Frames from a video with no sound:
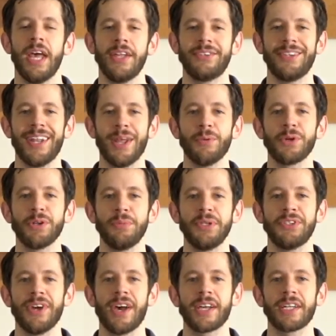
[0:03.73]
Today we're going to be
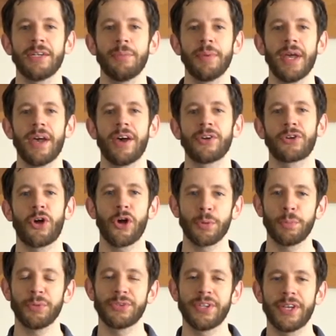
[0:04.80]
talking about
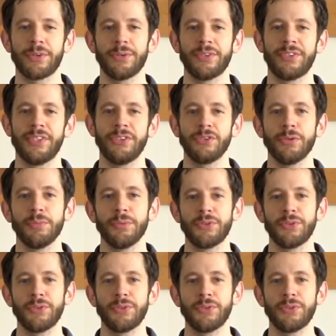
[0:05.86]
carpal tunnel syndrome.